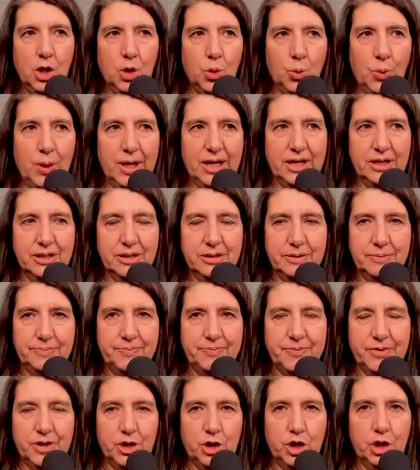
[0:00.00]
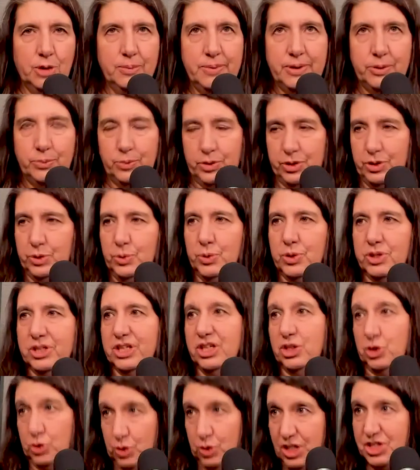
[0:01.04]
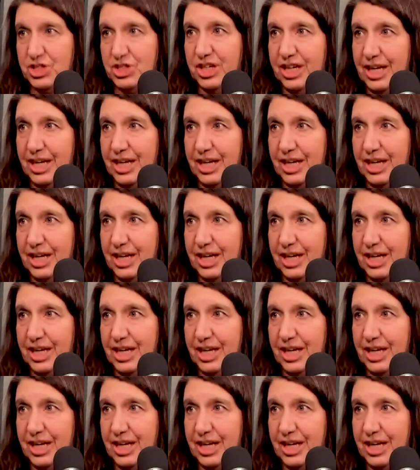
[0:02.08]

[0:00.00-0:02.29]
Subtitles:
Well, urban renewal can crush a